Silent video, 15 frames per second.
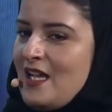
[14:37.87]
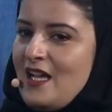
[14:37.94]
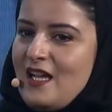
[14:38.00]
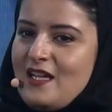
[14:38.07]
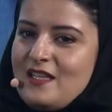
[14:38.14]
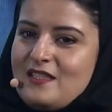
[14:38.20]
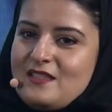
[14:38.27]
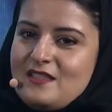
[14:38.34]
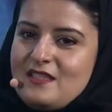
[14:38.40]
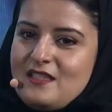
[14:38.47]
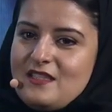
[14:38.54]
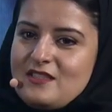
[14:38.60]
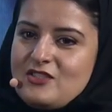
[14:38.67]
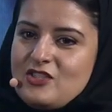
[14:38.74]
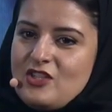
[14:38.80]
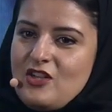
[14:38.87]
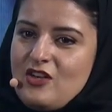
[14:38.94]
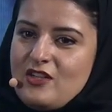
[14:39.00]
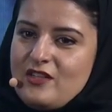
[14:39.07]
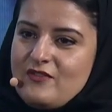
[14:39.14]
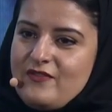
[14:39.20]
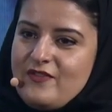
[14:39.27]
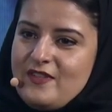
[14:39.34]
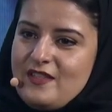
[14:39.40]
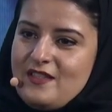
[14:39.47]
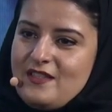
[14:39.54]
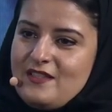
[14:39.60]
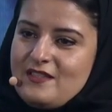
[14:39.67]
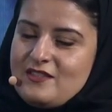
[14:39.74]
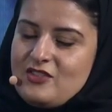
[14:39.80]
and
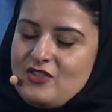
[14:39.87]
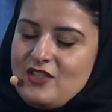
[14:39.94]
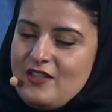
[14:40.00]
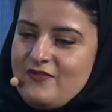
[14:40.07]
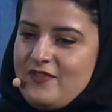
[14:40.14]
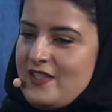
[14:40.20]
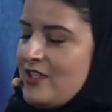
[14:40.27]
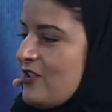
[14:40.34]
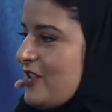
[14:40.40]
geographic